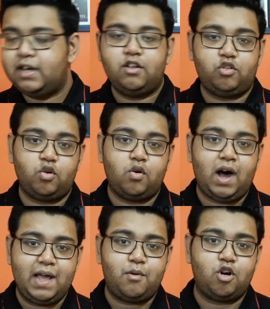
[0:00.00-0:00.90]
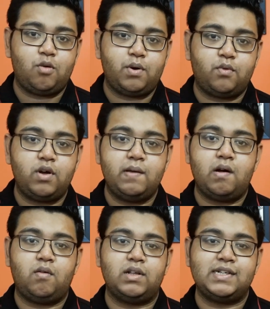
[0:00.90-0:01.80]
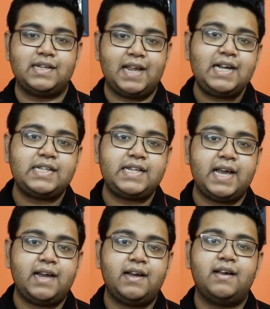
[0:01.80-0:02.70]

So I am Arko Prabhu, you are watching Next Tech.